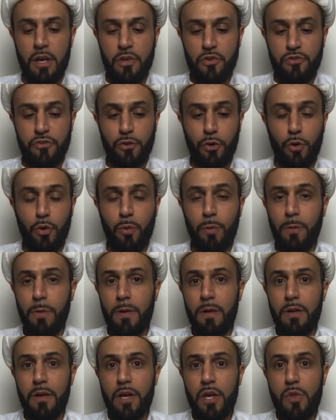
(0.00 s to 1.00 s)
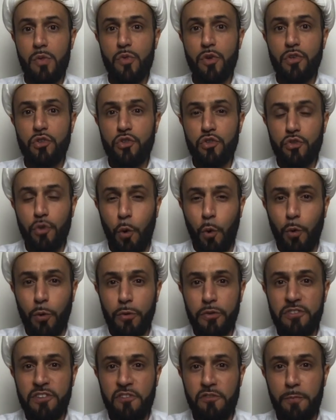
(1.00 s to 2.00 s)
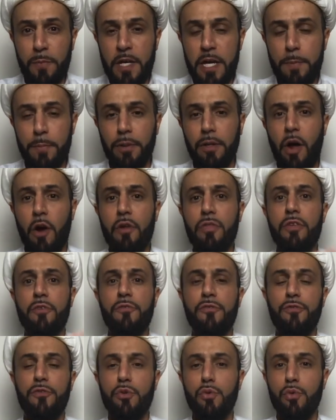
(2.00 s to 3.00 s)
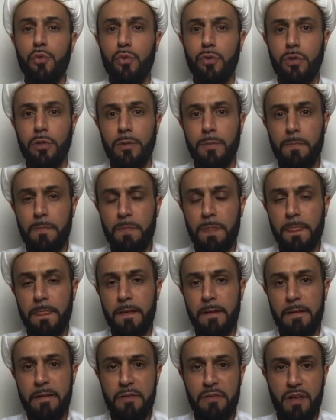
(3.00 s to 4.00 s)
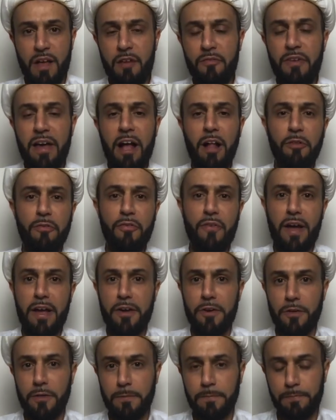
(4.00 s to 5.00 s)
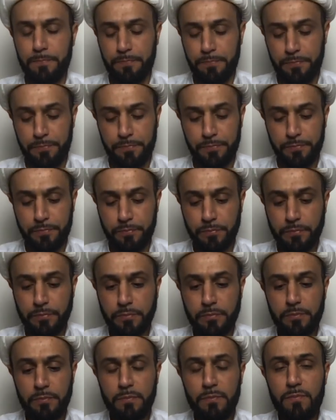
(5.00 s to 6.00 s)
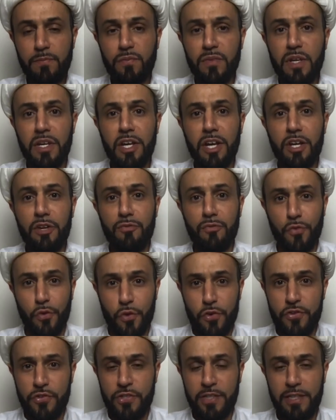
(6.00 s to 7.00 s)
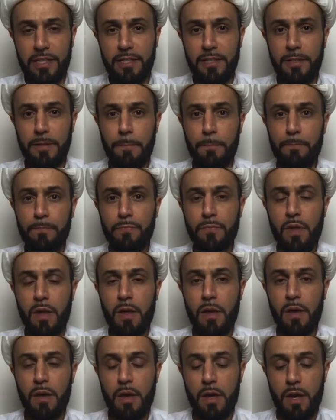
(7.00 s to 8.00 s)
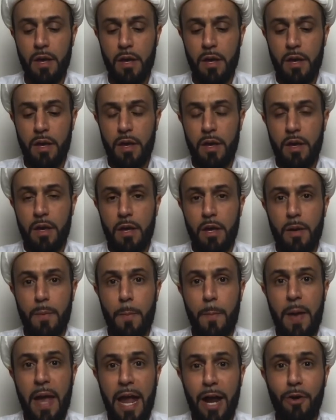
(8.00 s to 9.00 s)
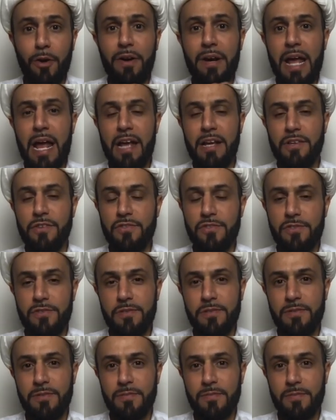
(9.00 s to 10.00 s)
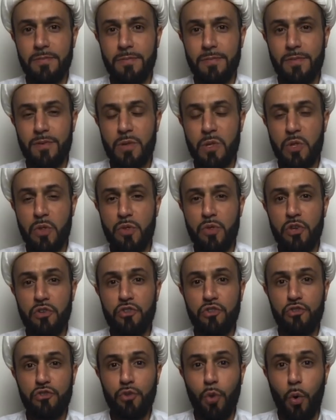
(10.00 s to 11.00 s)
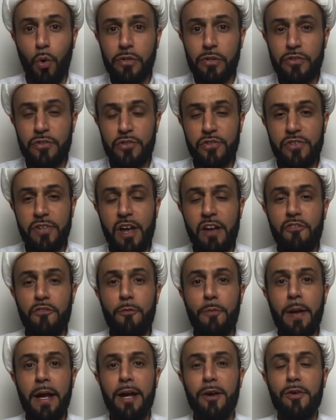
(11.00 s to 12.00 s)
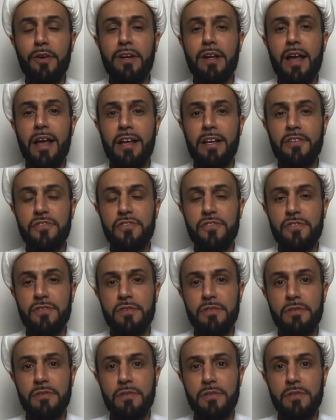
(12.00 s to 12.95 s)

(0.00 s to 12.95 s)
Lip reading: so the souls of people are the fuel of hellfire. Conversely, paradise, the source of paradise,